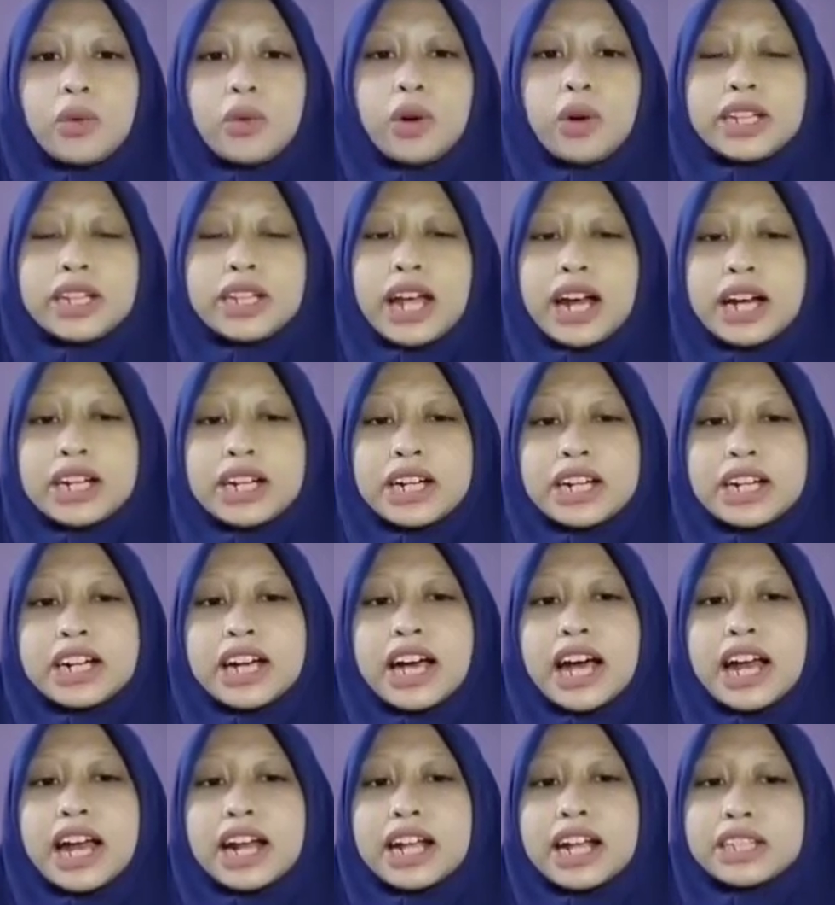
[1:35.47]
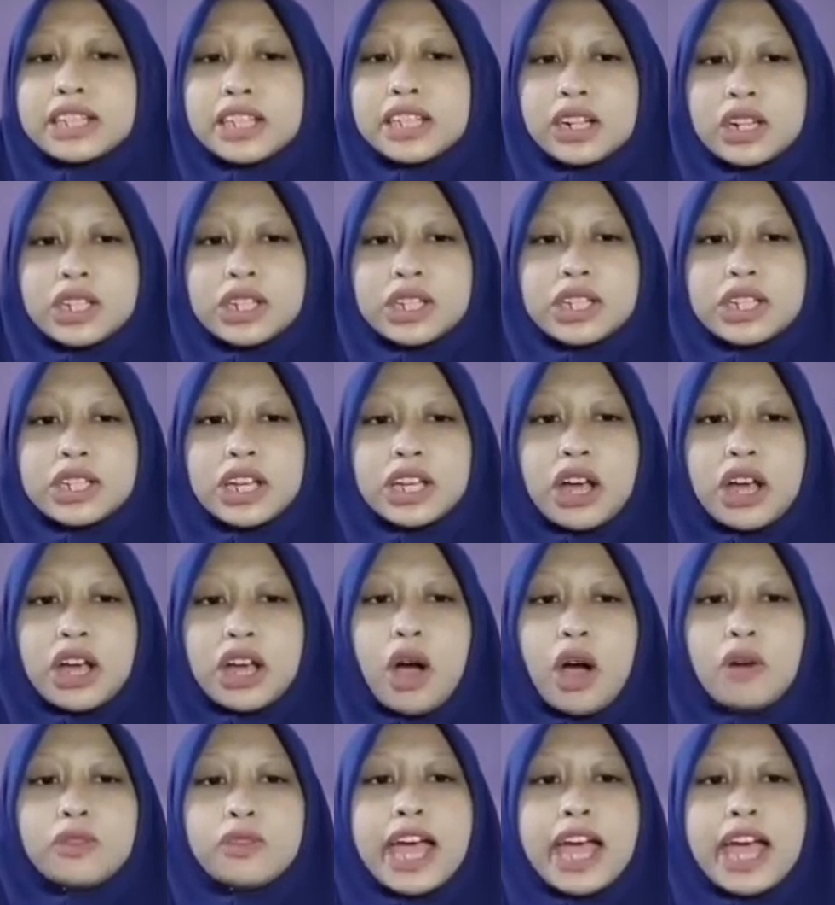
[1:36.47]
what are the characteristics
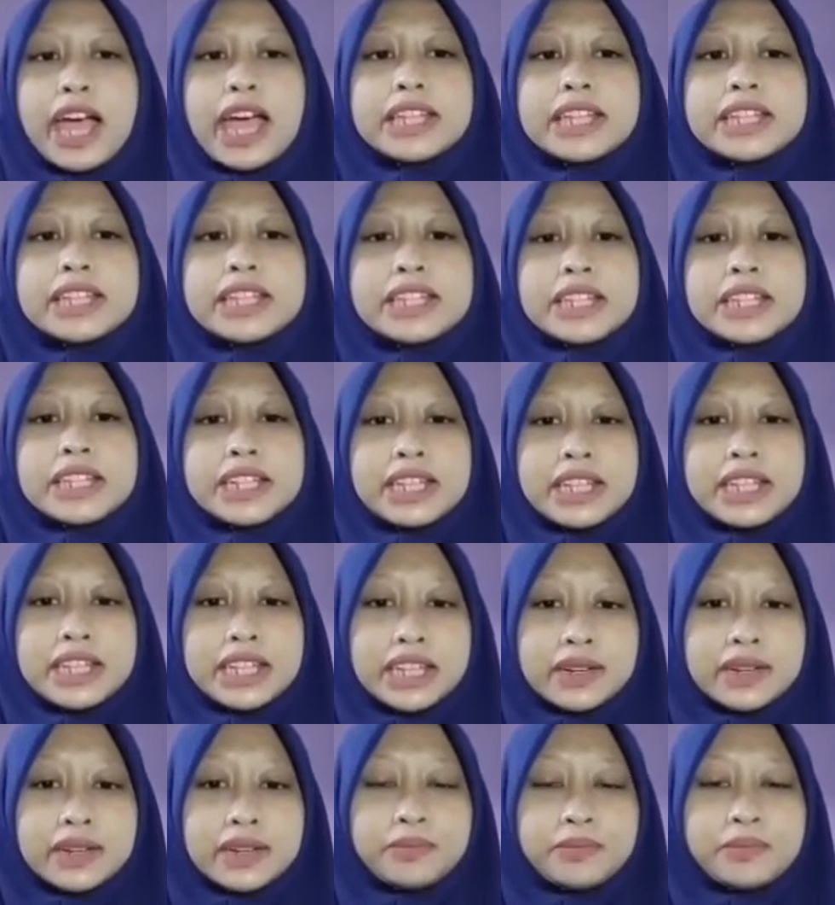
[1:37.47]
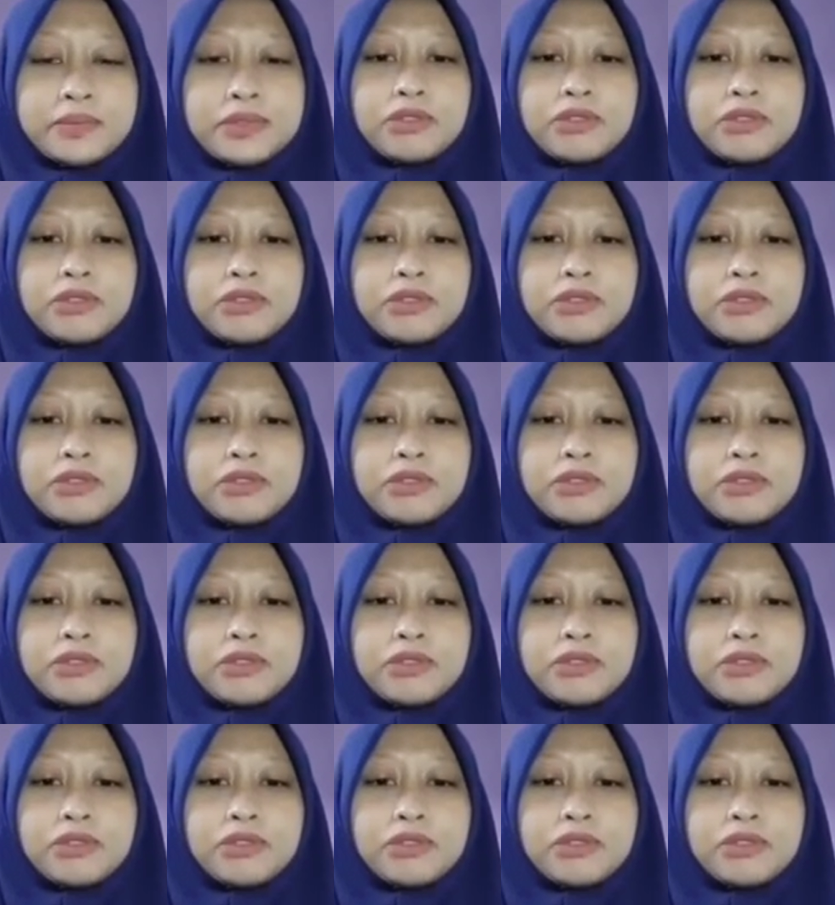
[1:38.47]
of the entity,